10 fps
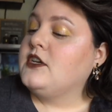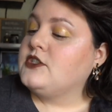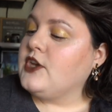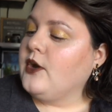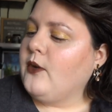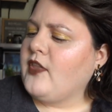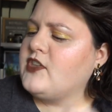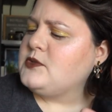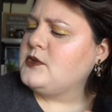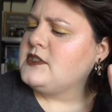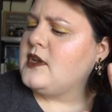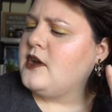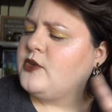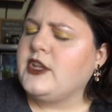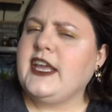So this was
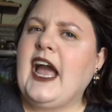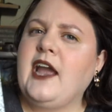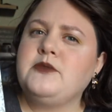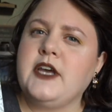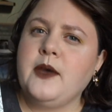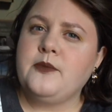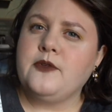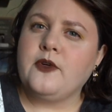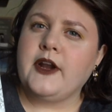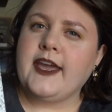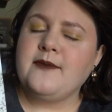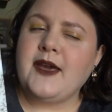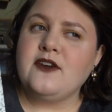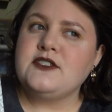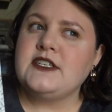really hyped up before it came
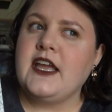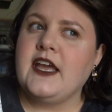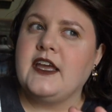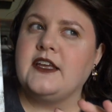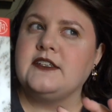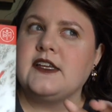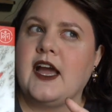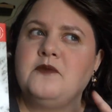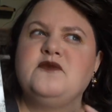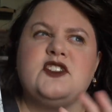out, and I